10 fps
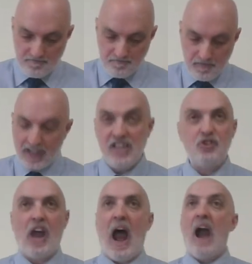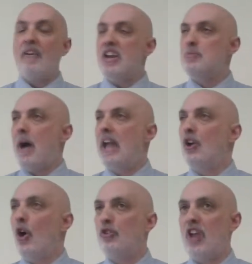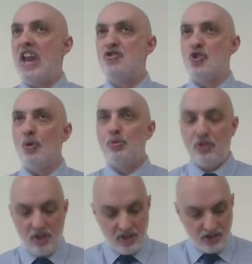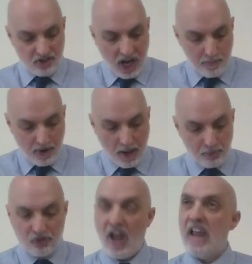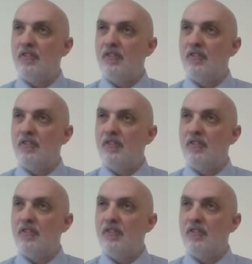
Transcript: and he's carried by God's angels to Abraham's side.